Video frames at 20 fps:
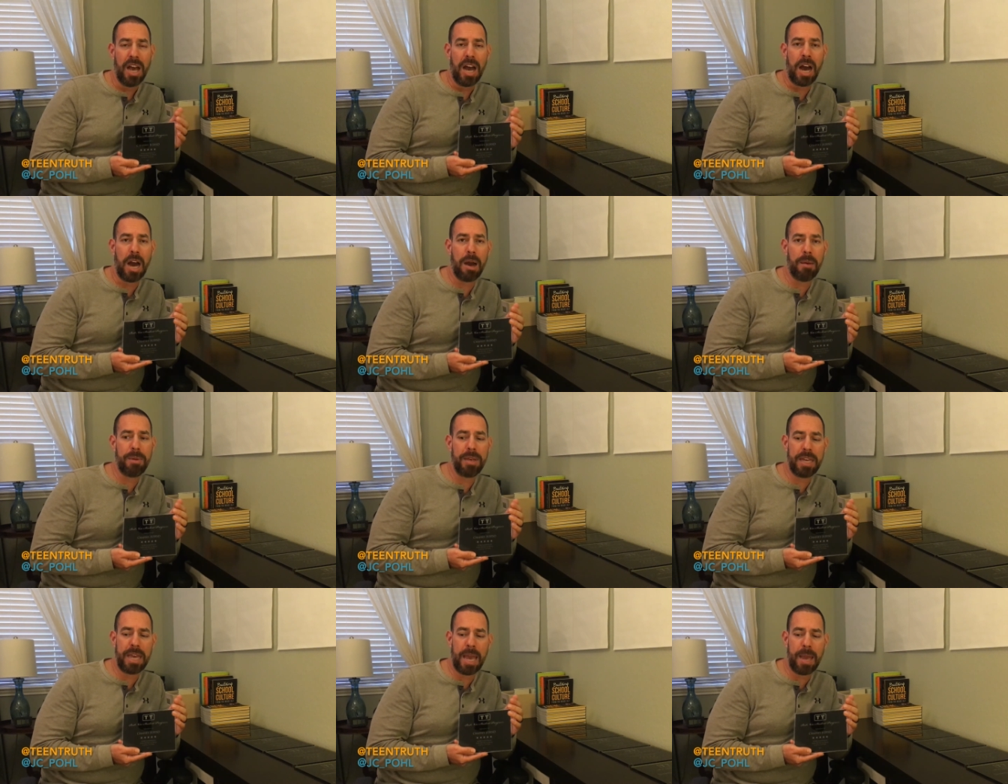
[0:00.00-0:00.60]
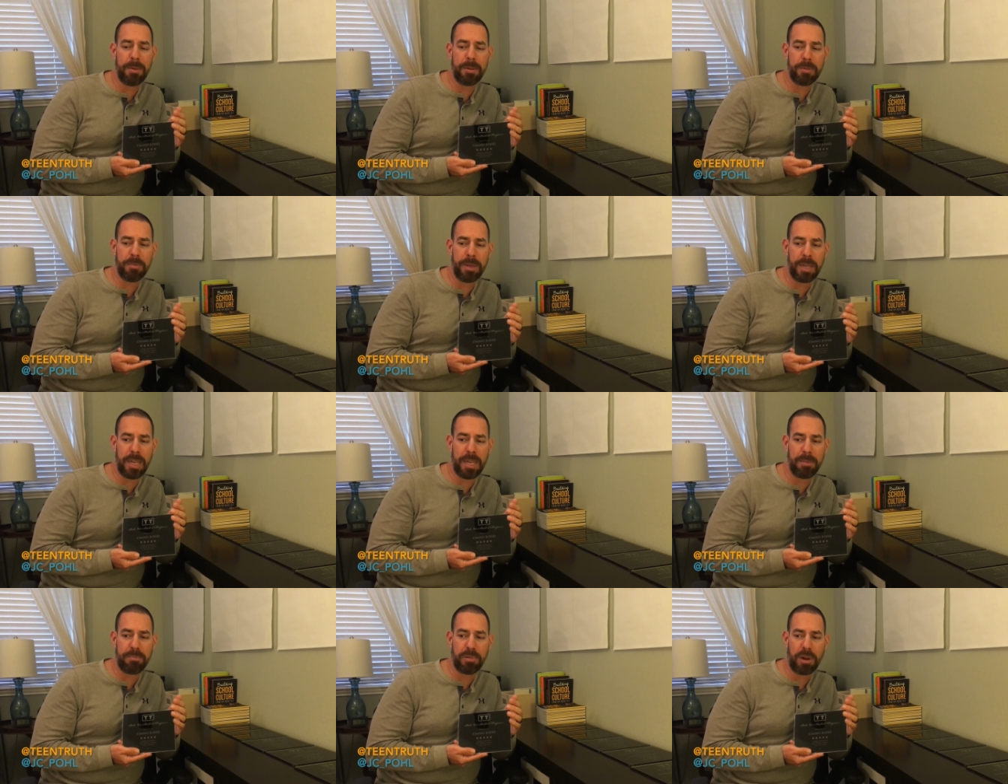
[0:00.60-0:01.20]
Um, he came to
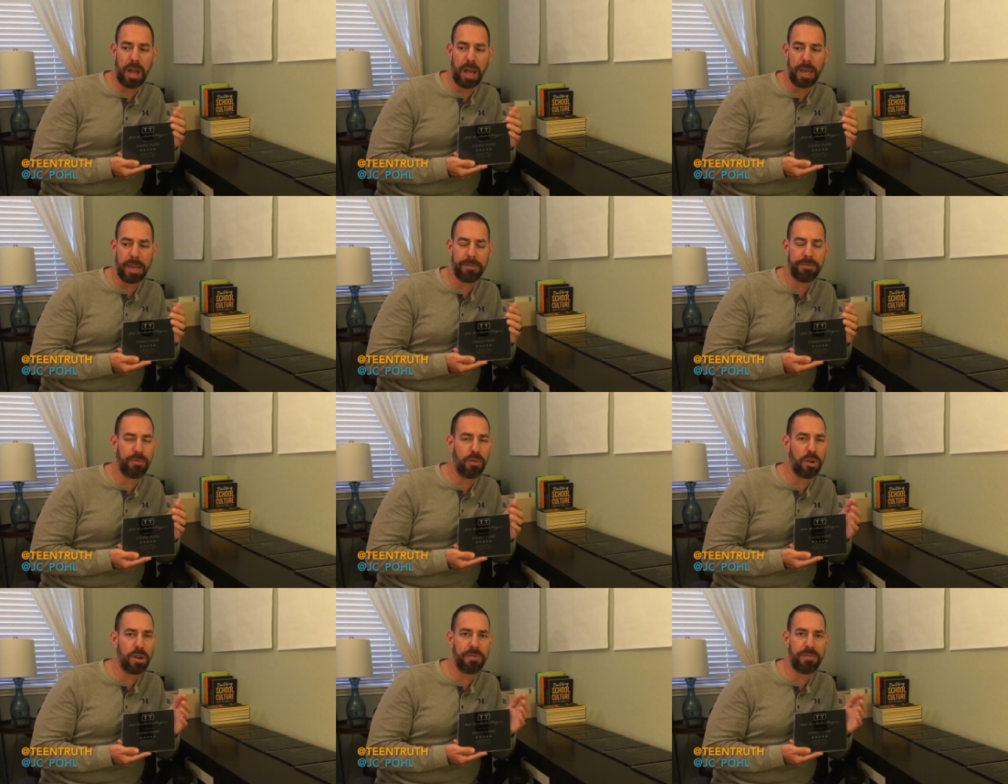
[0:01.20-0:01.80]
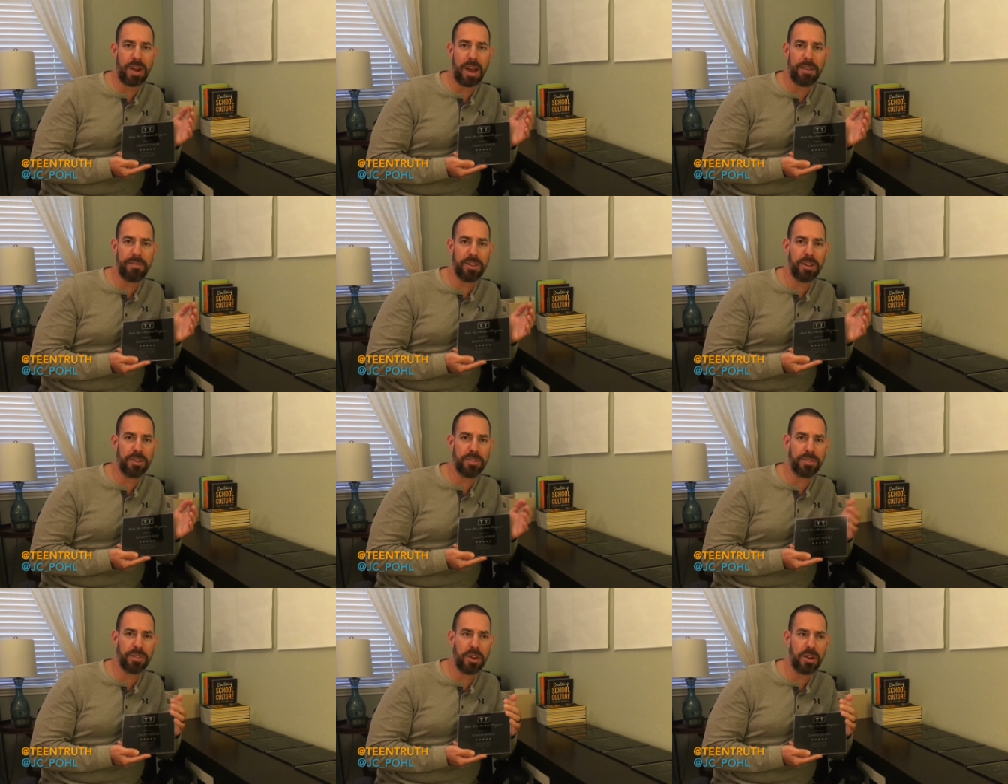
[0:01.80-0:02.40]
me probably four or five
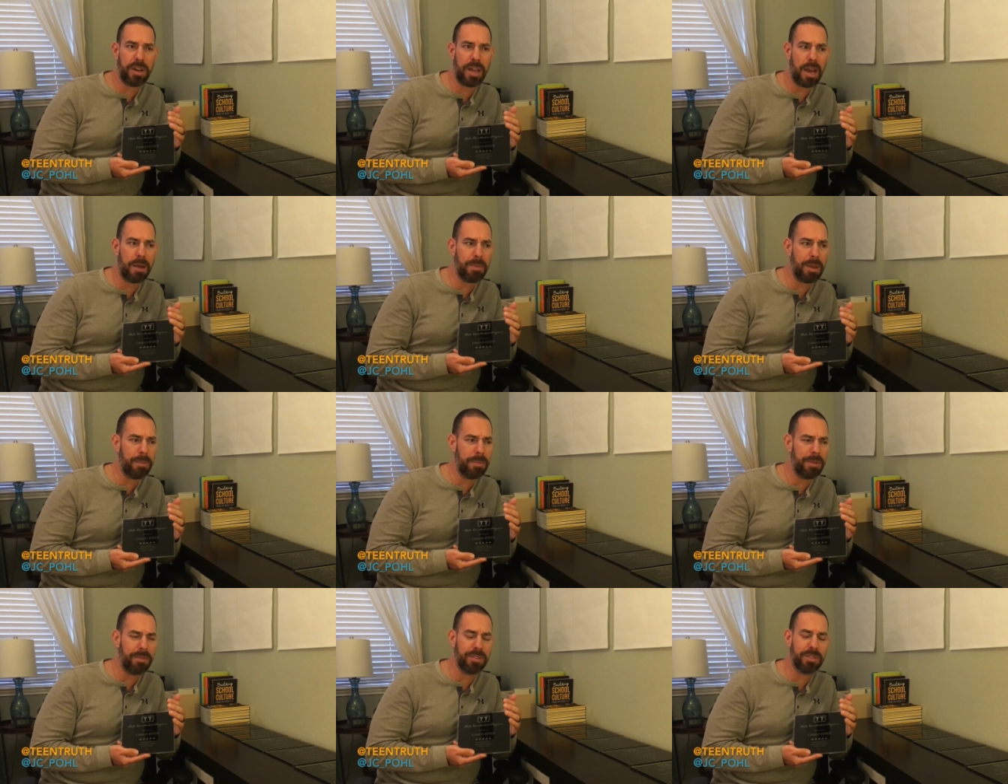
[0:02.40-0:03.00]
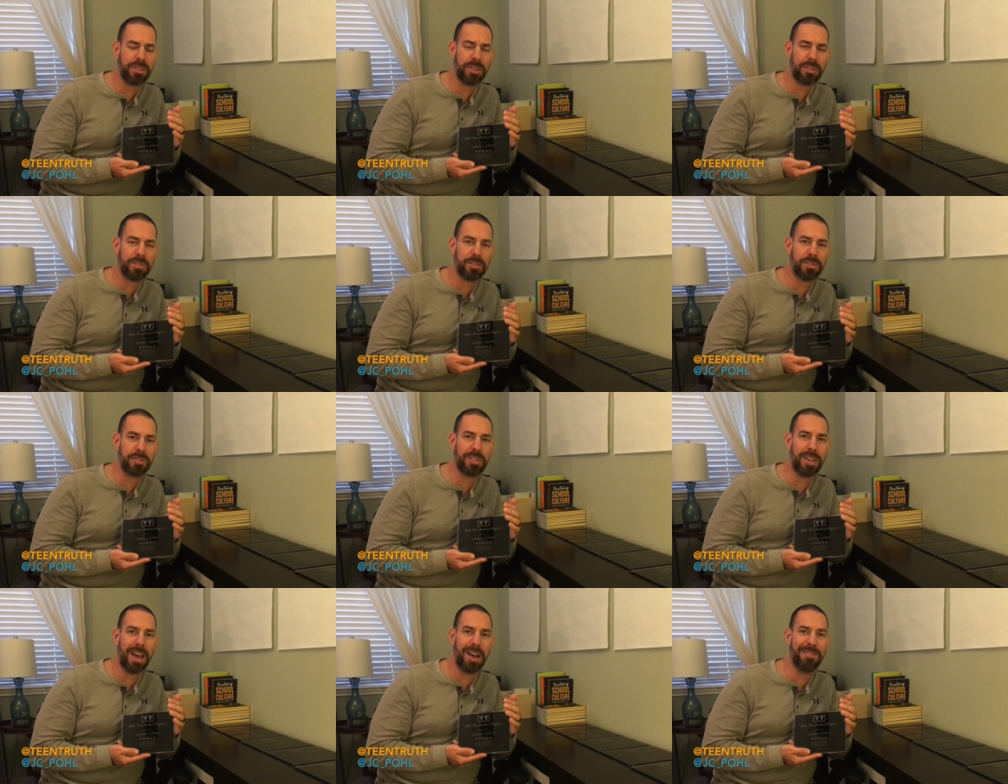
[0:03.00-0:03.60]
years ago now, maybe even six or
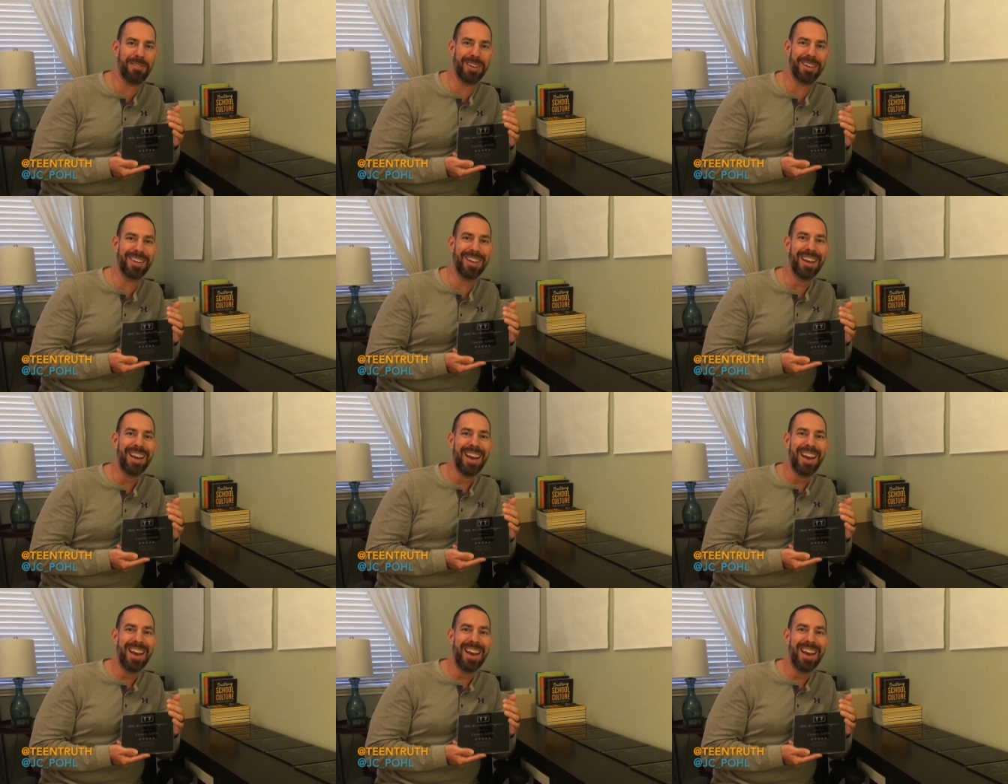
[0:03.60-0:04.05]
seven,